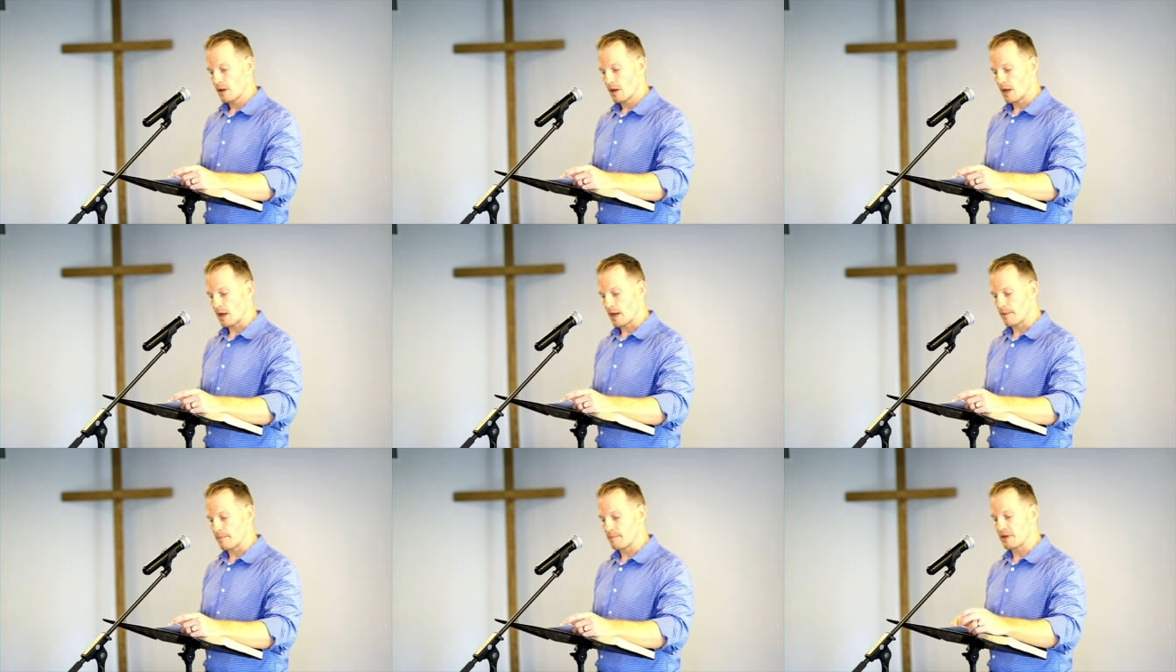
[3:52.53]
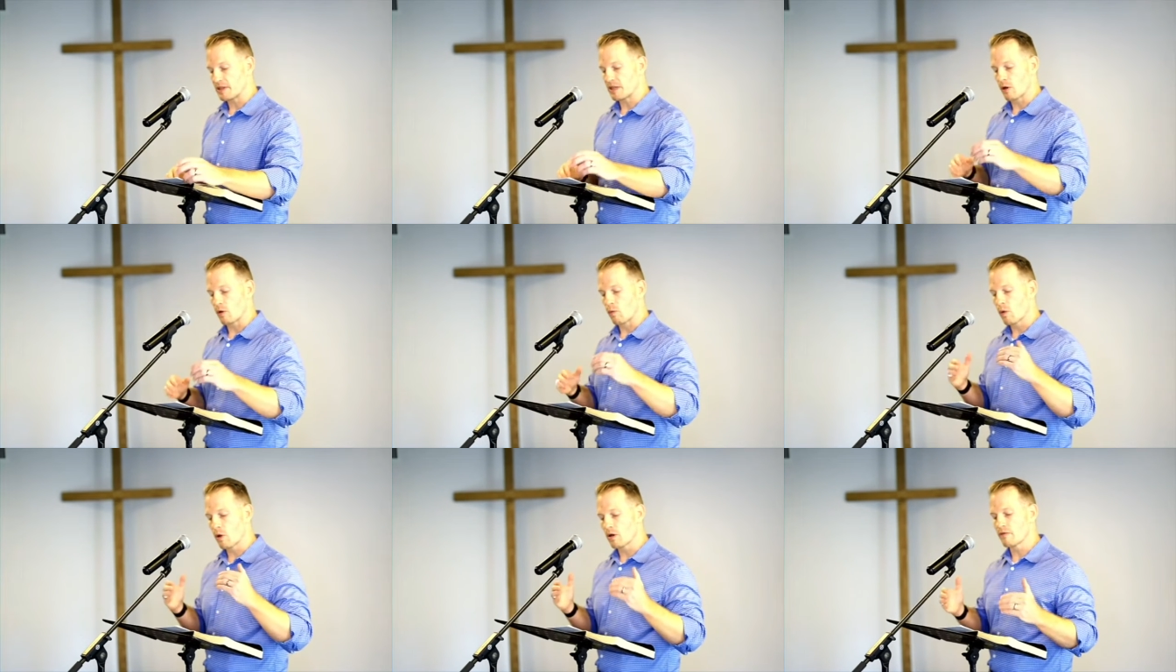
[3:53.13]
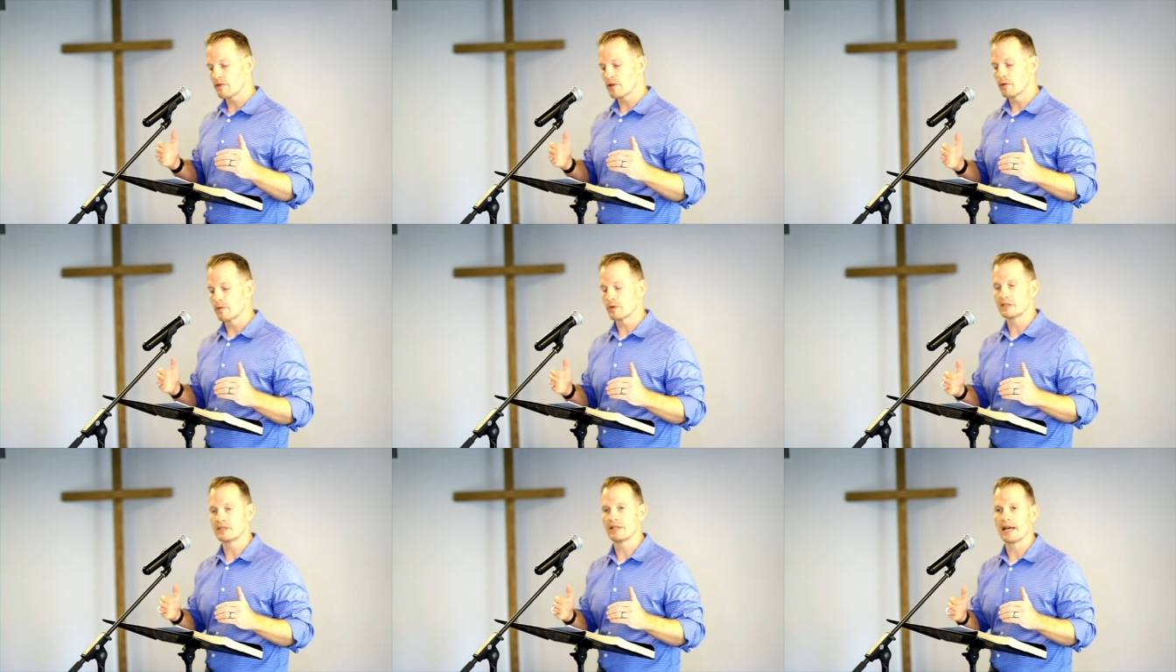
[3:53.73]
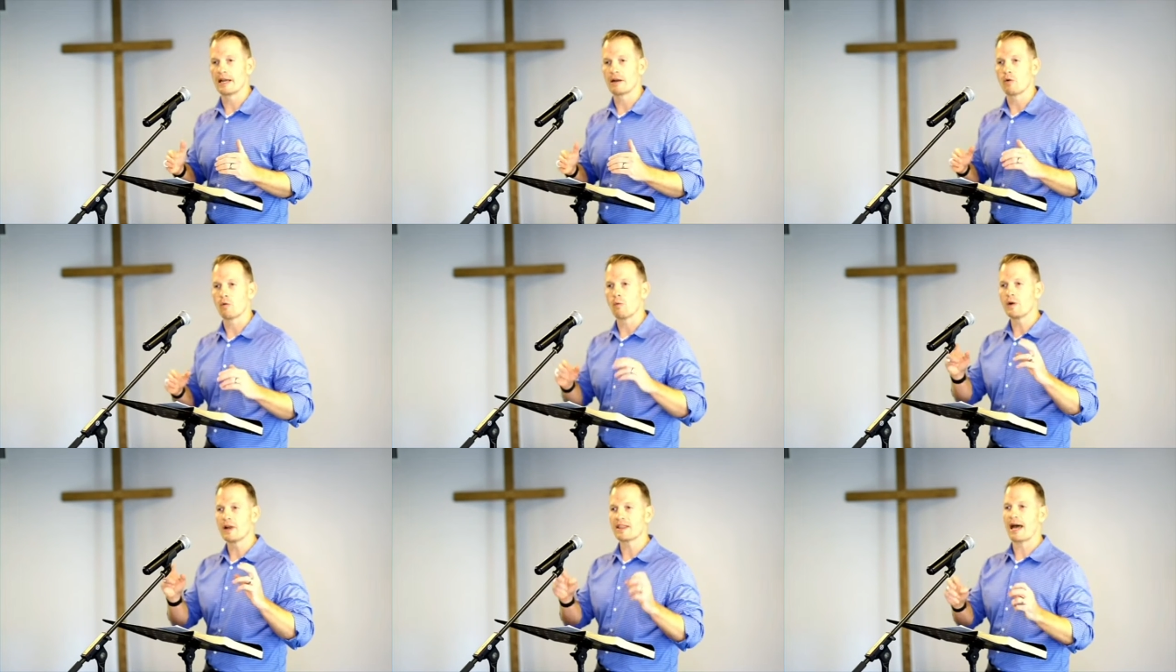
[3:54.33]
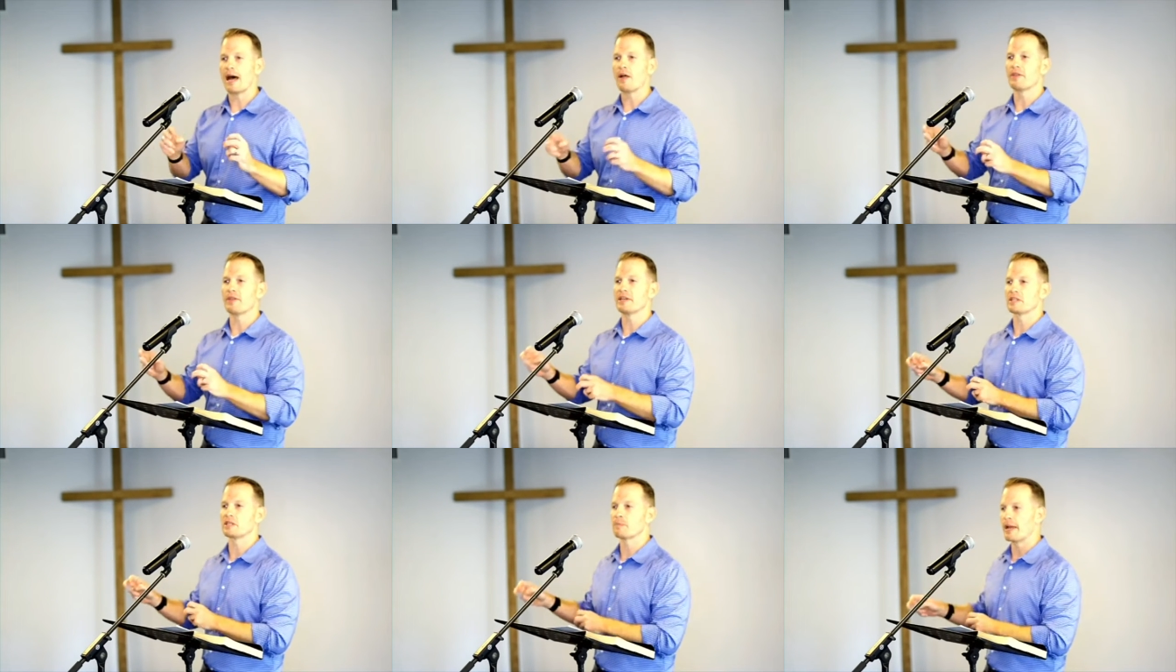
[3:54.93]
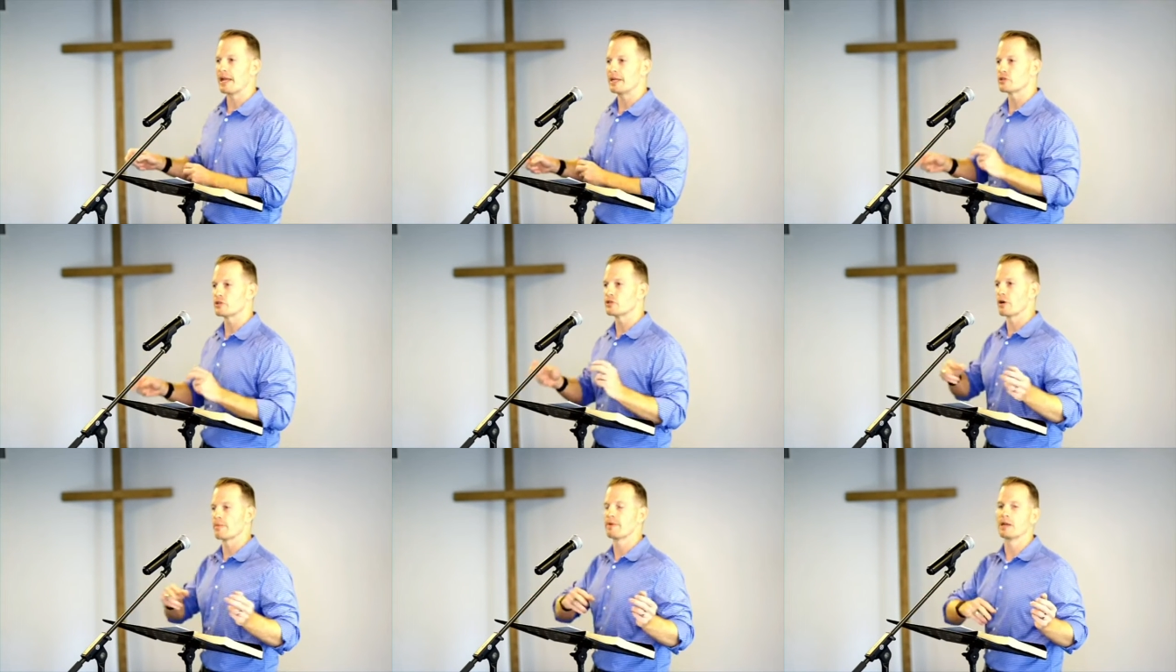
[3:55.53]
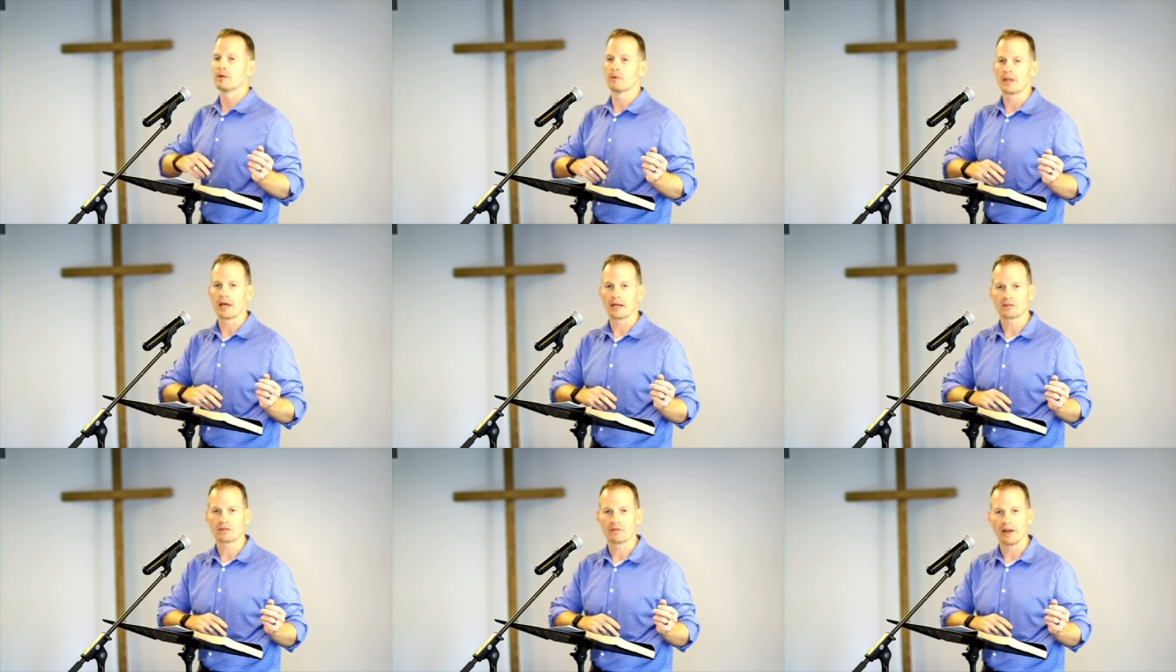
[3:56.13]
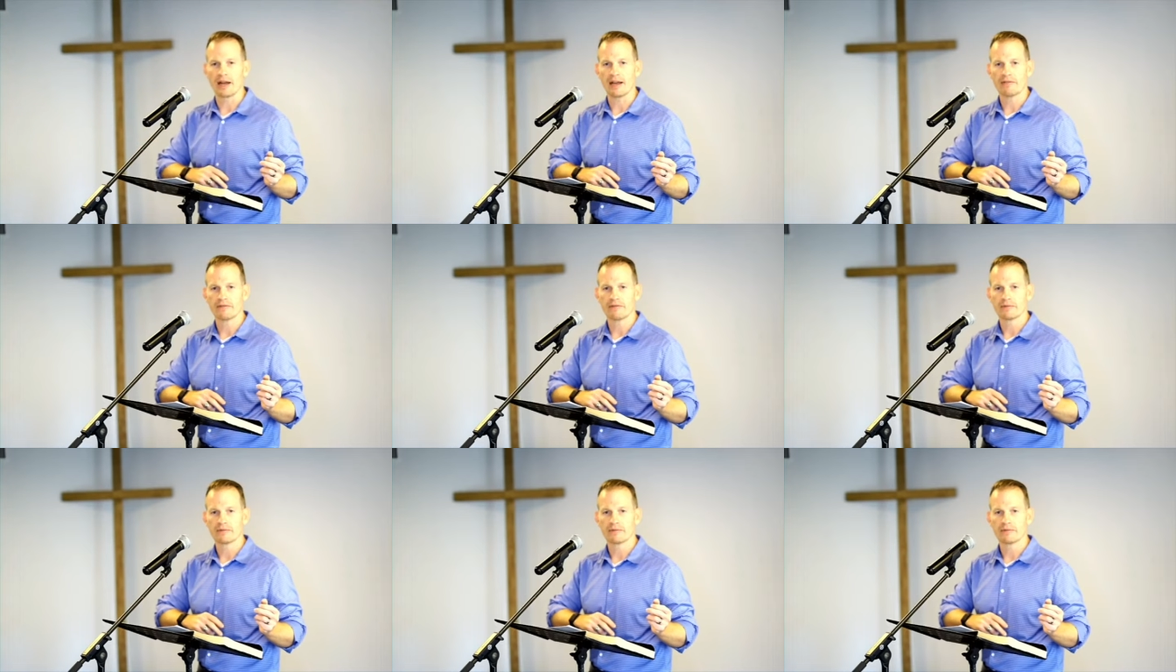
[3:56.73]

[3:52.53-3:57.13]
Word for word: Uh, but their worldview was that without this space, Germany will not survive.